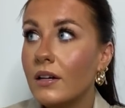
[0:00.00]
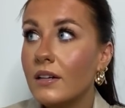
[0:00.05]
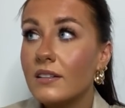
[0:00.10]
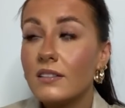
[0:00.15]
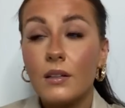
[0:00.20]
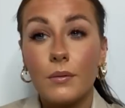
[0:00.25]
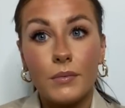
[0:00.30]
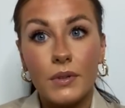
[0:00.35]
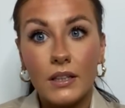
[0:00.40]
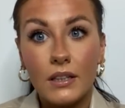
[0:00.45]

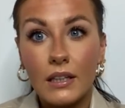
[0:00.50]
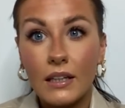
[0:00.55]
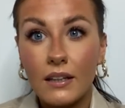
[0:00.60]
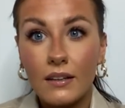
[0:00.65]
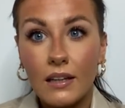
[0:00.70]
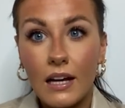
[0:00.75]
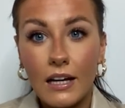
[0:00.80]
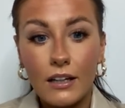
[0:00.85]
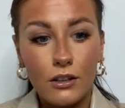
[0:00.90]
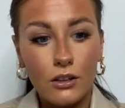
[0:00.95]
something like
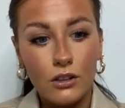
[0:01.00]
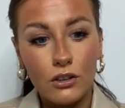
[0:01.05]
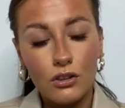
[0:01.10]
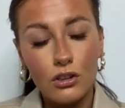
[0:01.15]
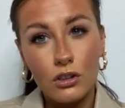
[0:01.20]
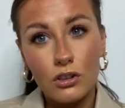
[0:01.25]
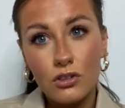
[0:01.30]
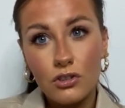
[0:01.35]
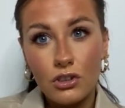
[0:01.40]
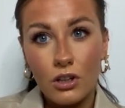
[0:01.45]
that, you could
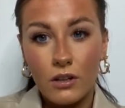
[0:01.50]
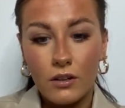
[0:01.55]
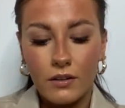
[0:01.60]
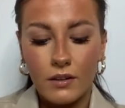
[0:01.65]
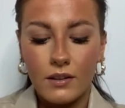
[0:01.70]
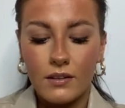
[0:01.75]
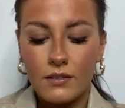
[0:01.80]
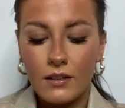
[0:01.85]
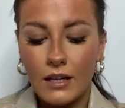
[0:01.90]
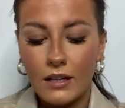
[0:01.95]
just chuck
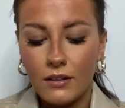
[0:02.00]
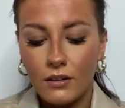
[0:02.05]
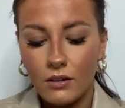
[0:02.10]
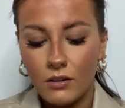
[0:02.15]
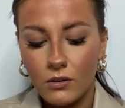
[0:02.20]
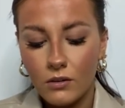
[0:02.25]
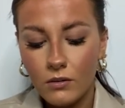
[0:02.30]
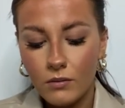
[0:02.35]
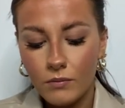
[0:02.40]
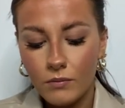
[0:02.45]
this in, you
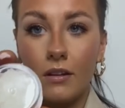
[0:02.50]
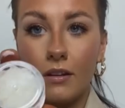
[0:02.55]
know?